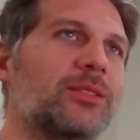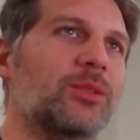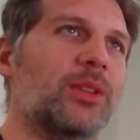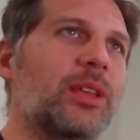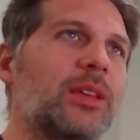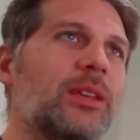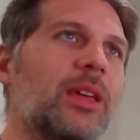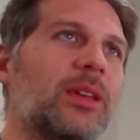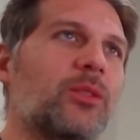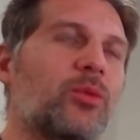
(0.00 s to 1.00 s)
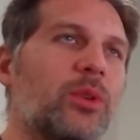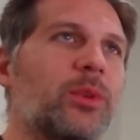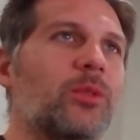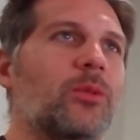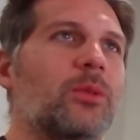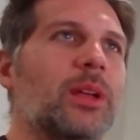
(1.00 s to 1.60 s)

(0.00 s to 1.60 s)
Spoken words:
to take a criminal